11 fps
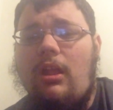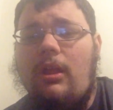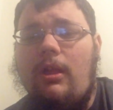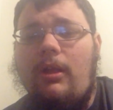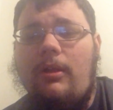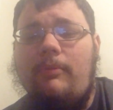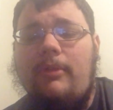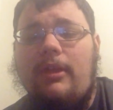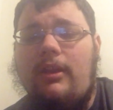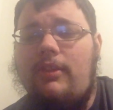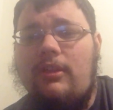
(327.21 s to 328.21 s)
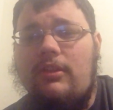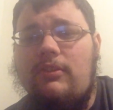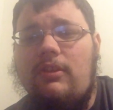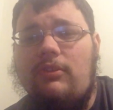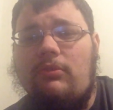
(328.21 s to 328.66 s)
and I think
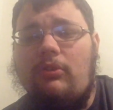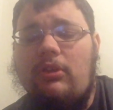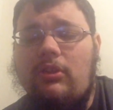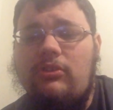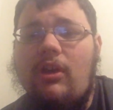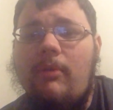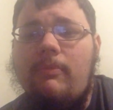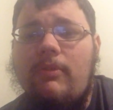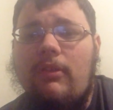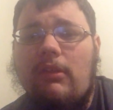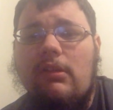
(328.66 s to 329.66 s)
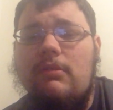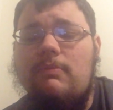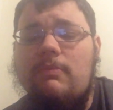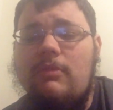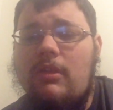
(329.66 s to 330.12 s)
it does a really good job.
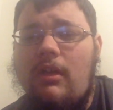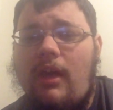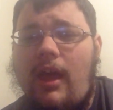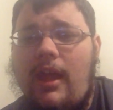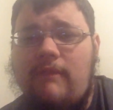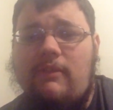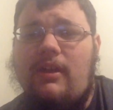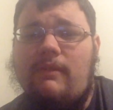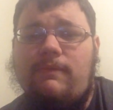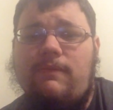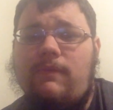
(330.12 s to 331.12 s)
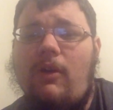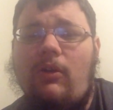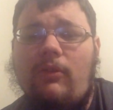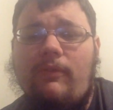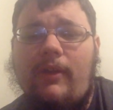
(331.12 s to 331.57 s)
And I have not
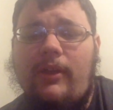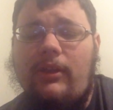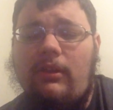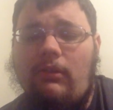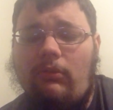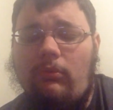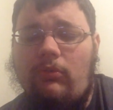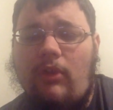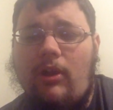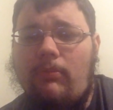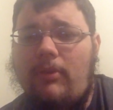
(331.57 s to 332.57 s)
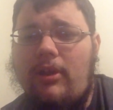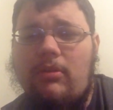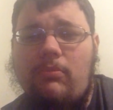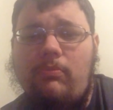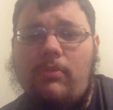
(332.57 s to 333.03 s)
found any
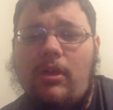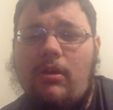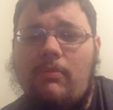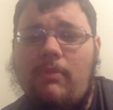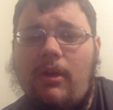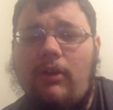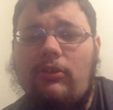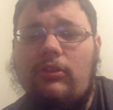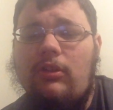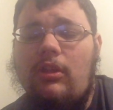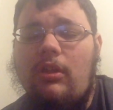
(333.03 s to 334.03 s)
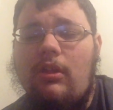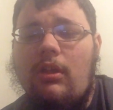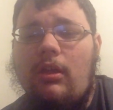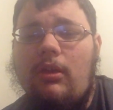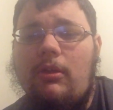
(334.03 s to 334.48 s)
groundbreaking bugs,
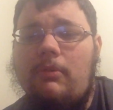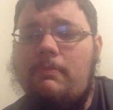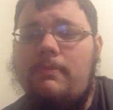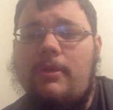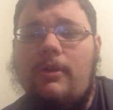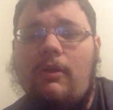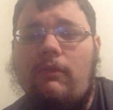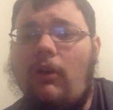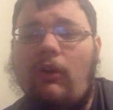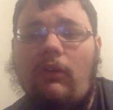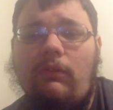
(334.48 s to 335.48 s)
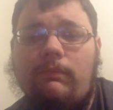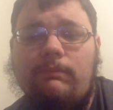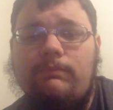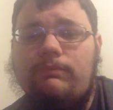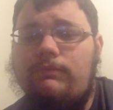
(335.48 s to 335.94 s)
but overall,
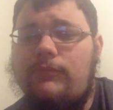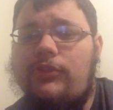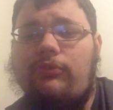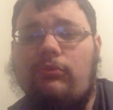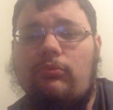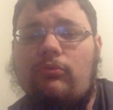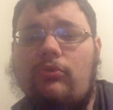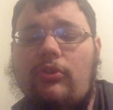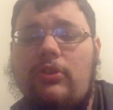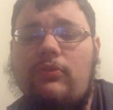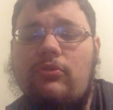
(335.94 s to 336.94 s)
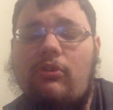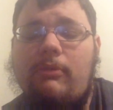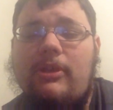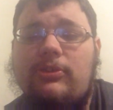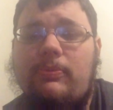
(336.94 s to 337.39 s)
just really
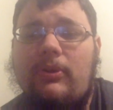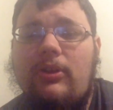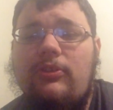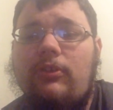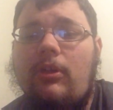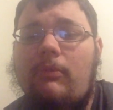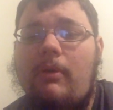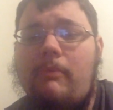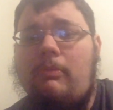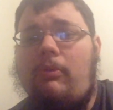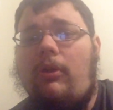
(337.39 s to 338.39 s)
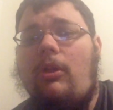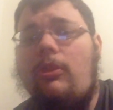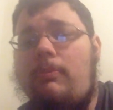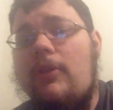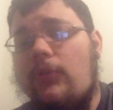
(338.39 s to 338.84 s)
enjoying my experience. I've been playing
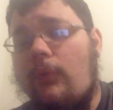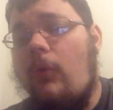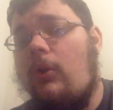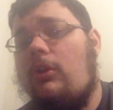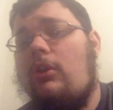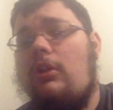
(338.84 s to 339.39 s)
on the PS4,